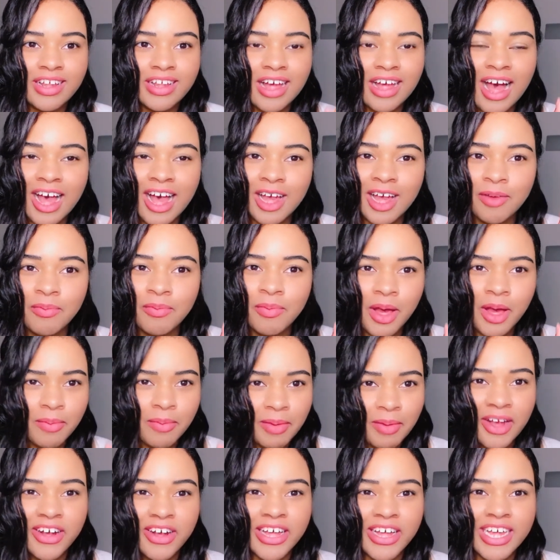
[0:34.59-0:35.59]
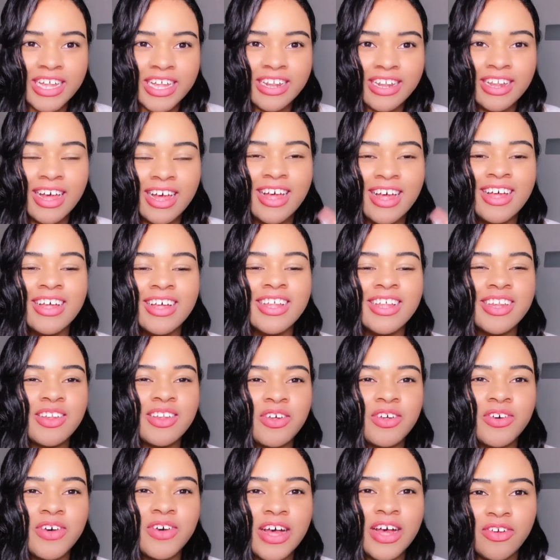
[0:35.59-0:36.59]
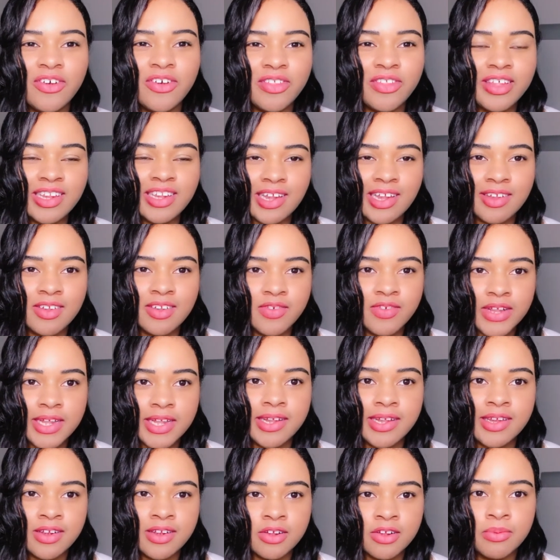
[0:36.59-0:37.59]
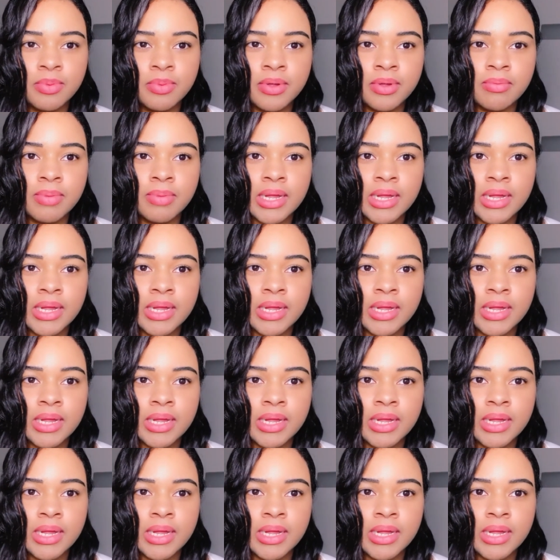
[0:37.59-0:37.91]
I'm American. So I know this sounds really stupid,